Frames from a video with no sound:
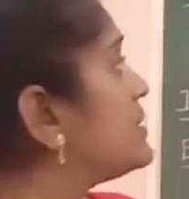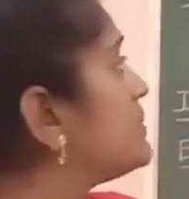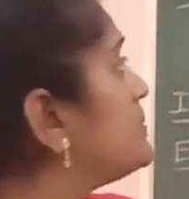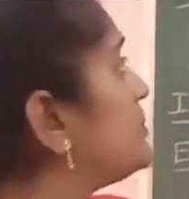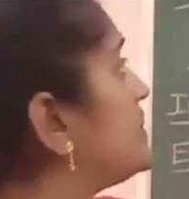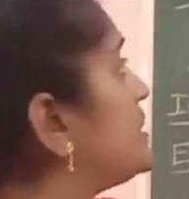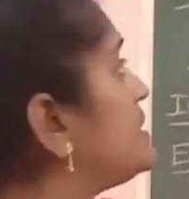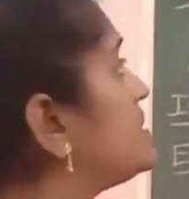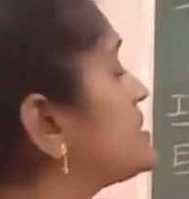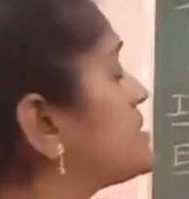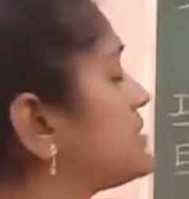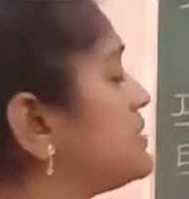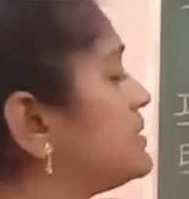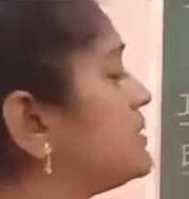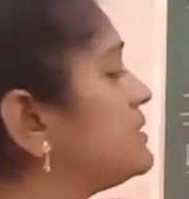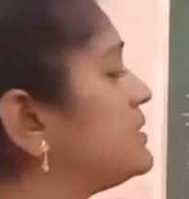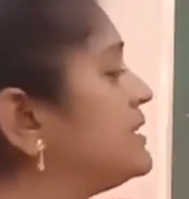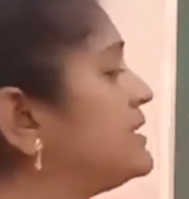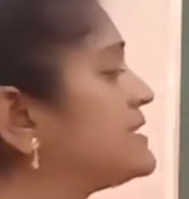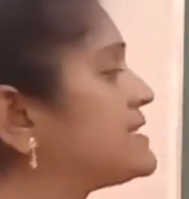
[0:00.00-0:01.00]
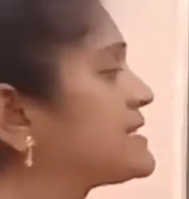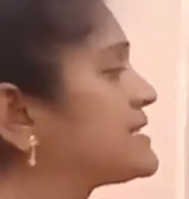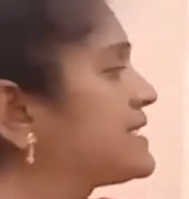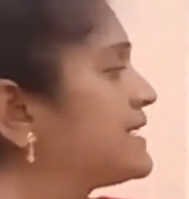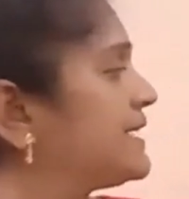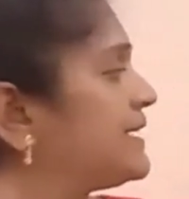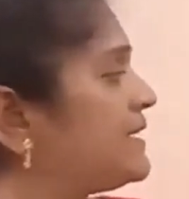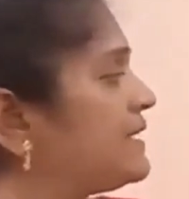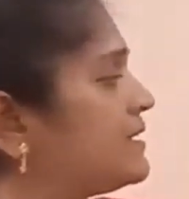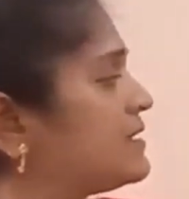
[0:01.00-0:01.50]
it's
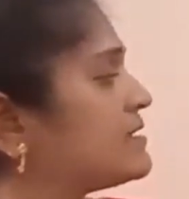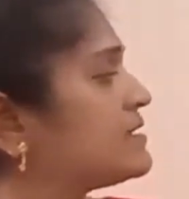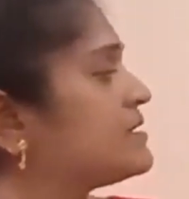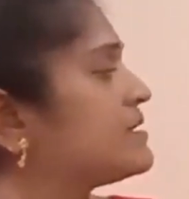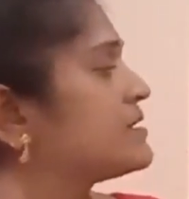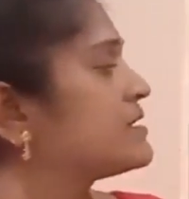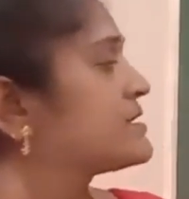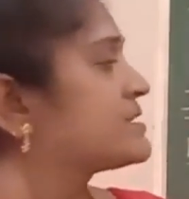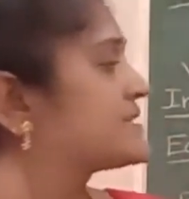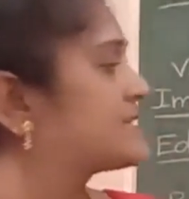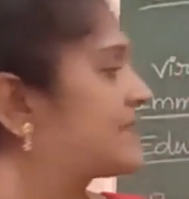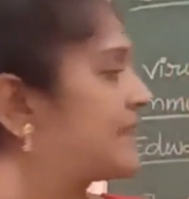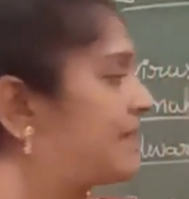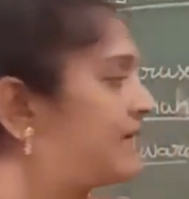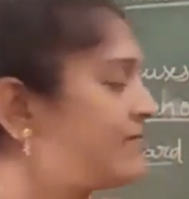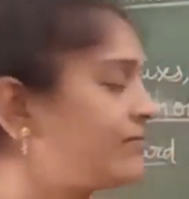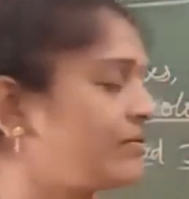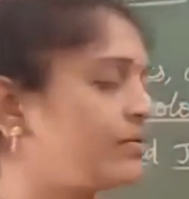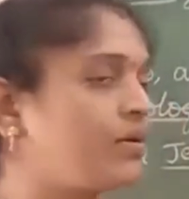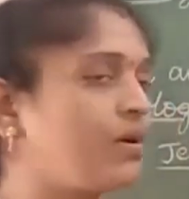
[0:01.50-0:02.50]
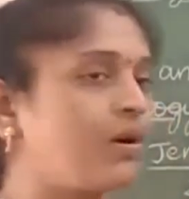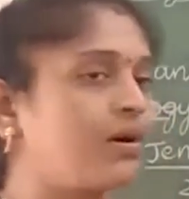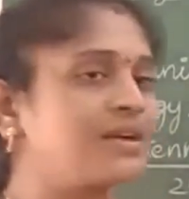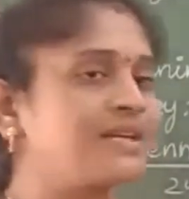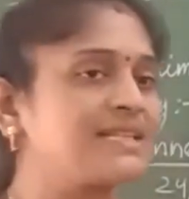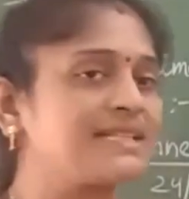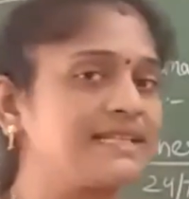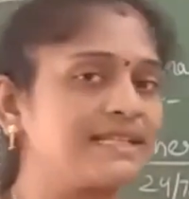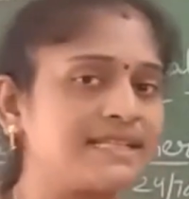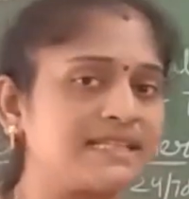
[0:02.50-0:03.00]
a self-guard
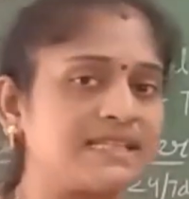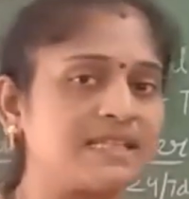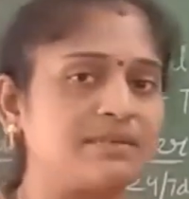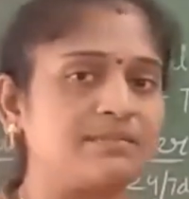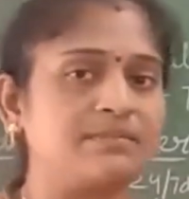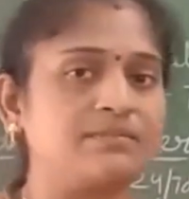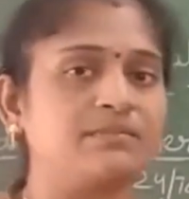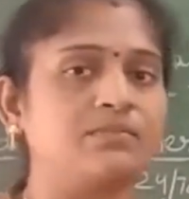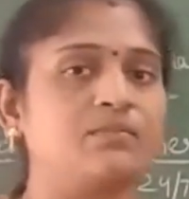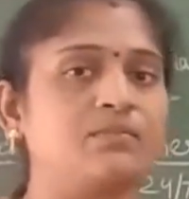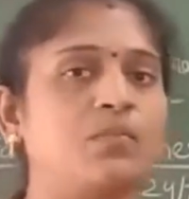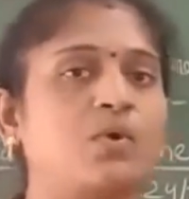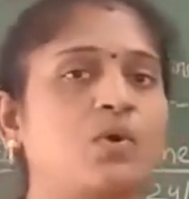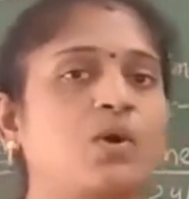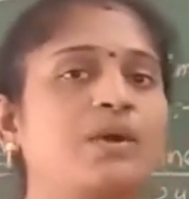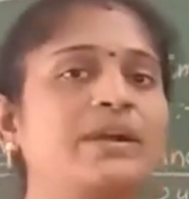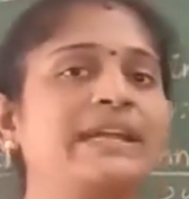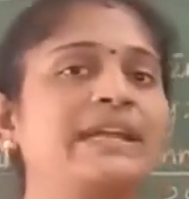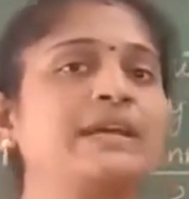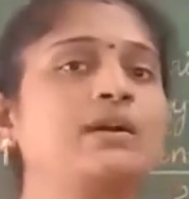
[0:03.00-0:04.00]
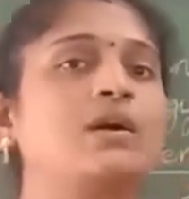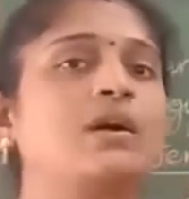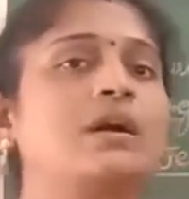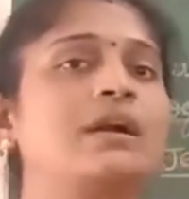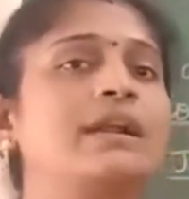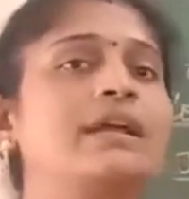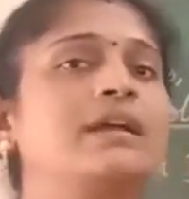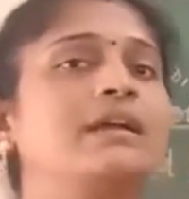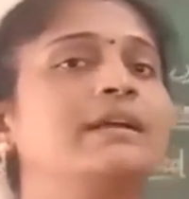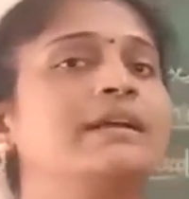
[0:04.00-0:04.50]
system,
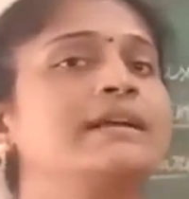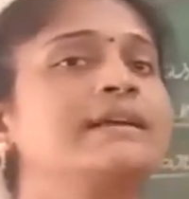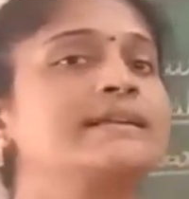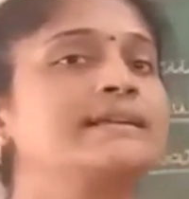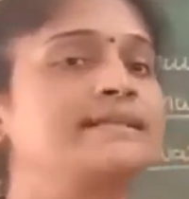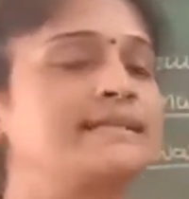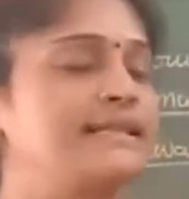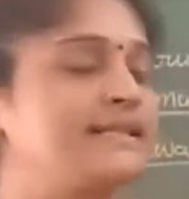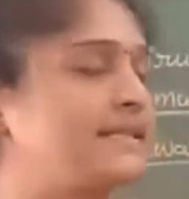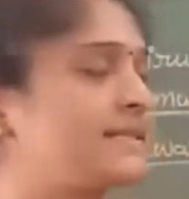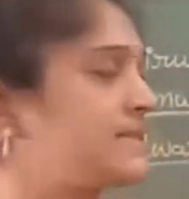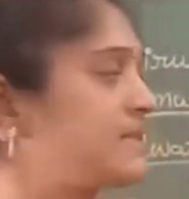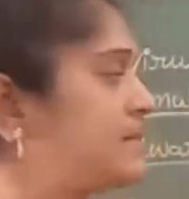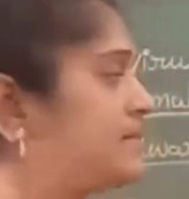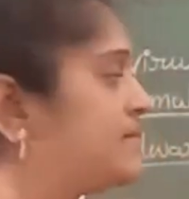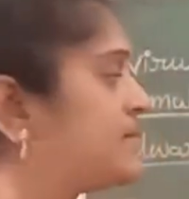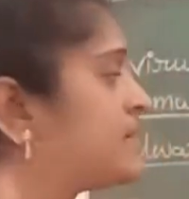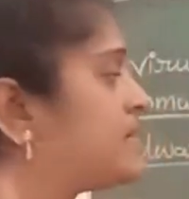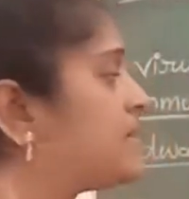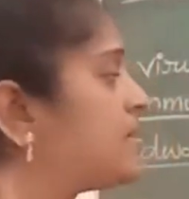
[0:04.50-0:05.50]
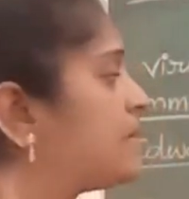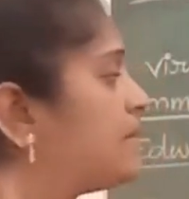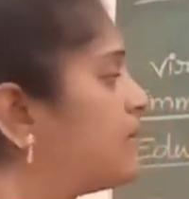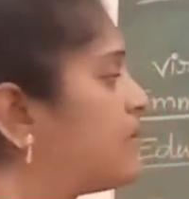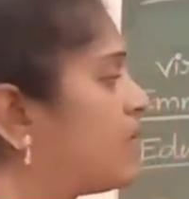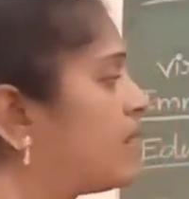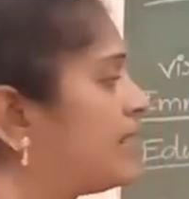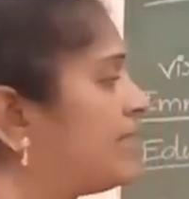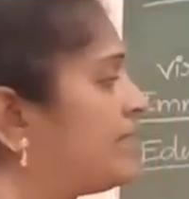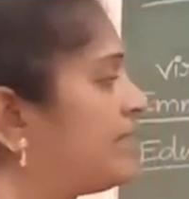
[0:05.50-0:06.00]
bodyguard system.
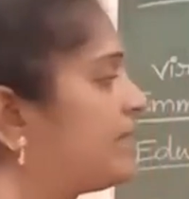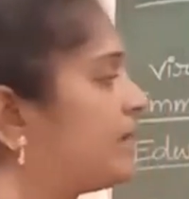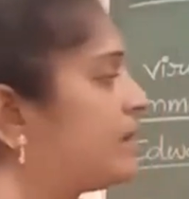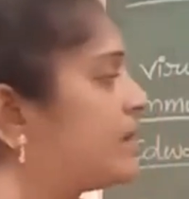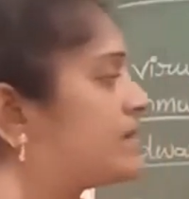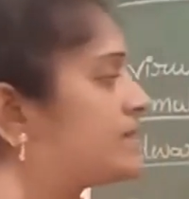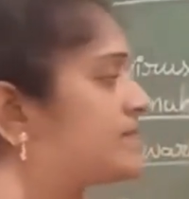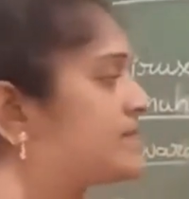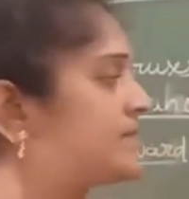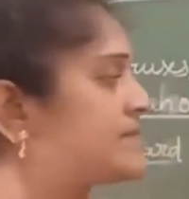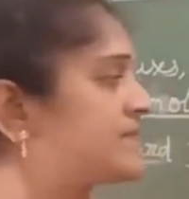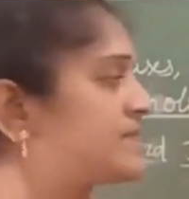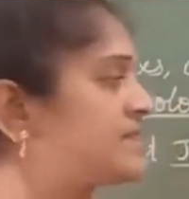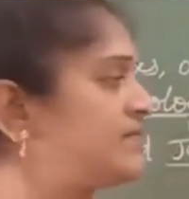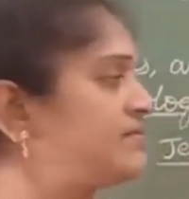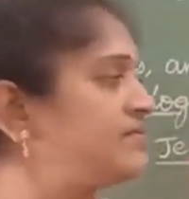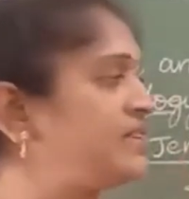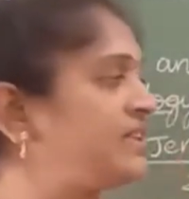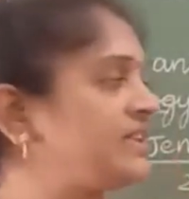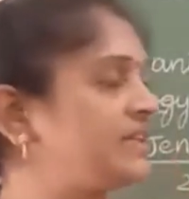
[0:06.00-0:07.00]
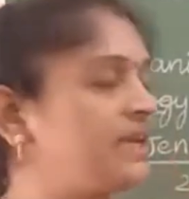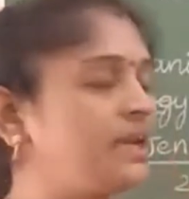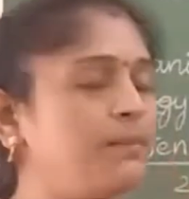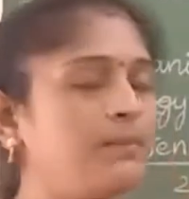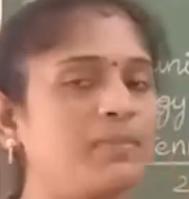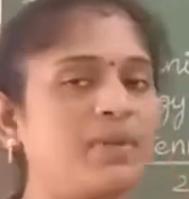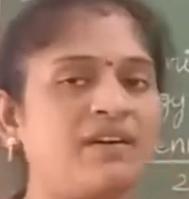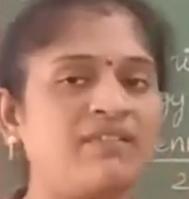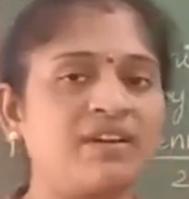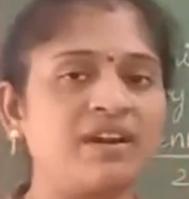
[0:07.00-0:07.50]
Bodyguard system with a
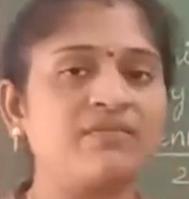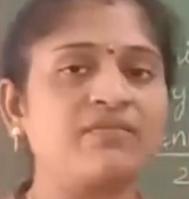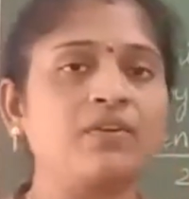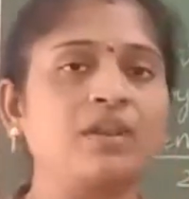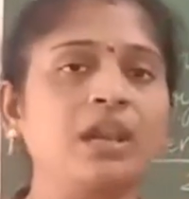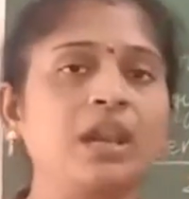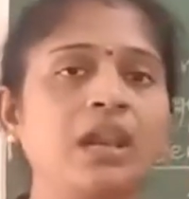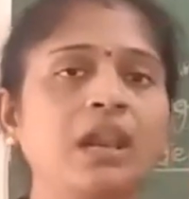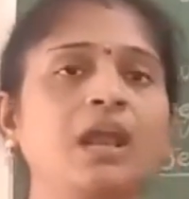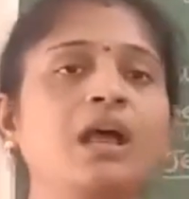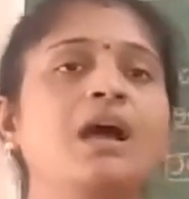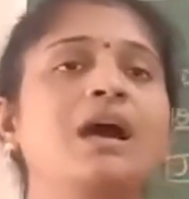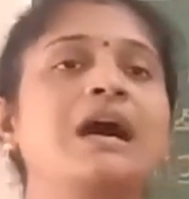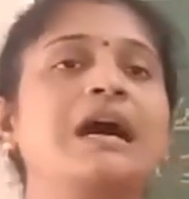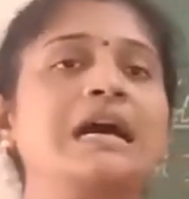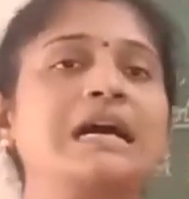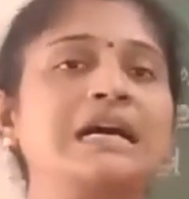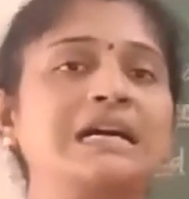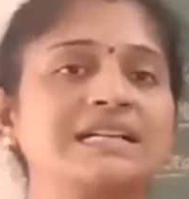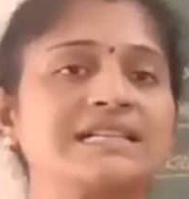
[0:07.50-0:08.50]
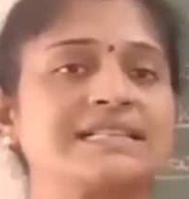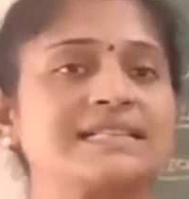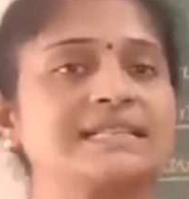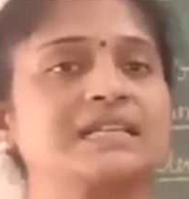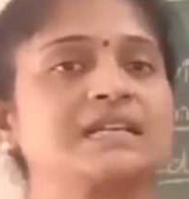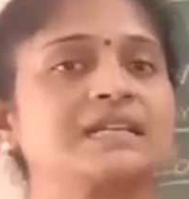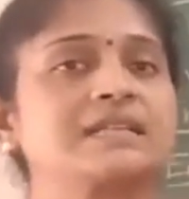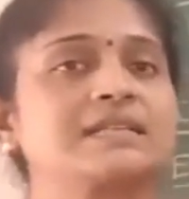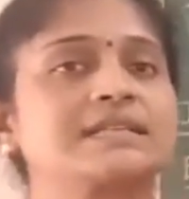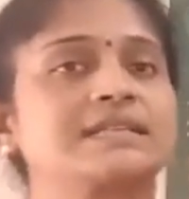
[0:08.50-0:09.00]
powerful
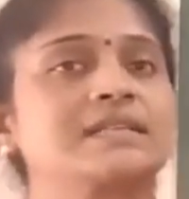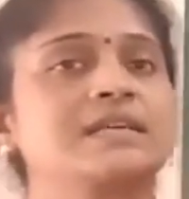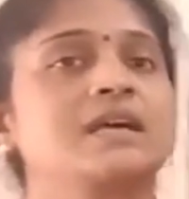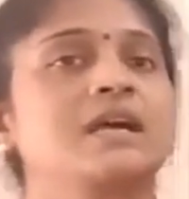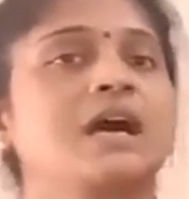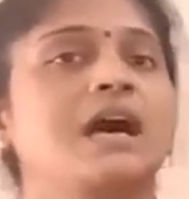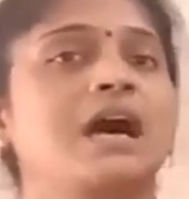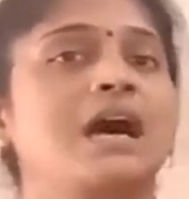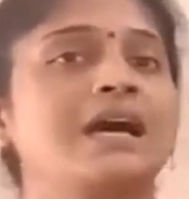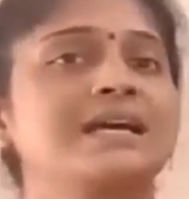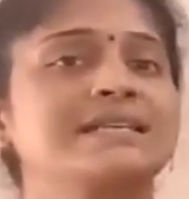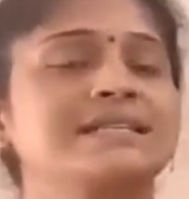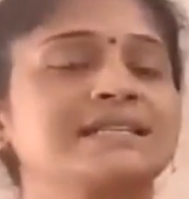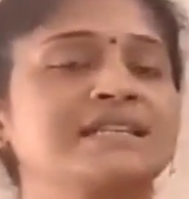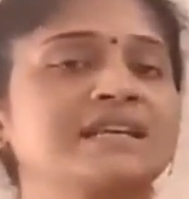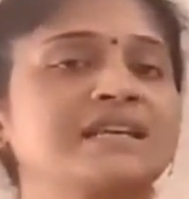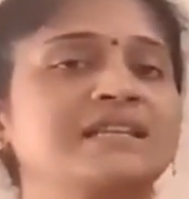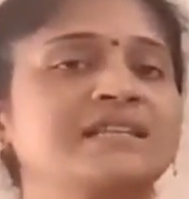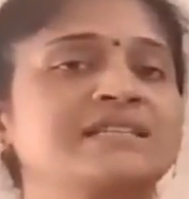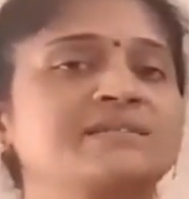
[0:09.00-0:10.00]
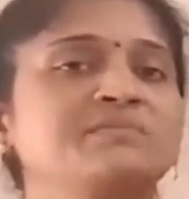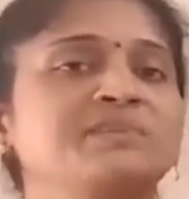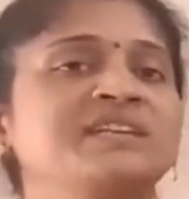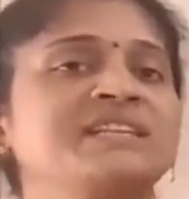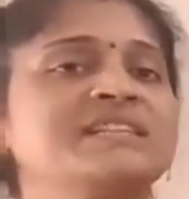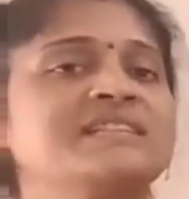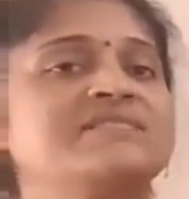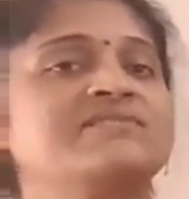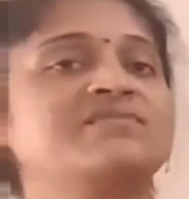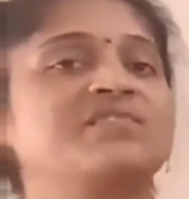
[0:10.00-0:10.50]
arsenals. Arsenals
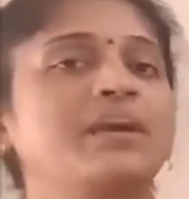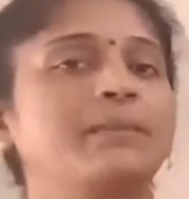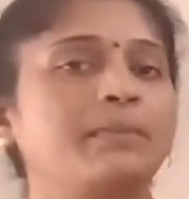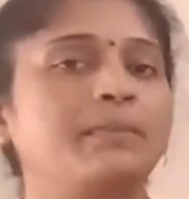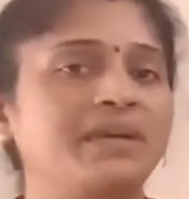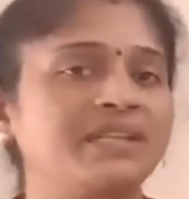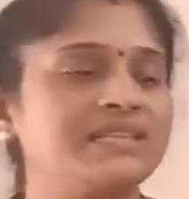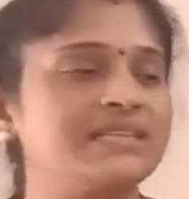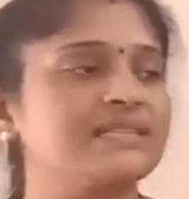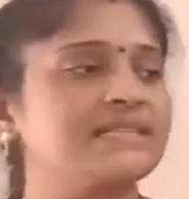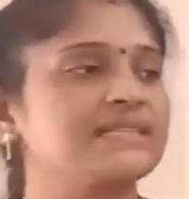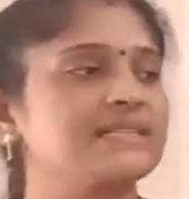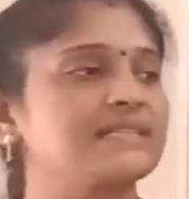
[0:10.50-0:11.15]
means weapons.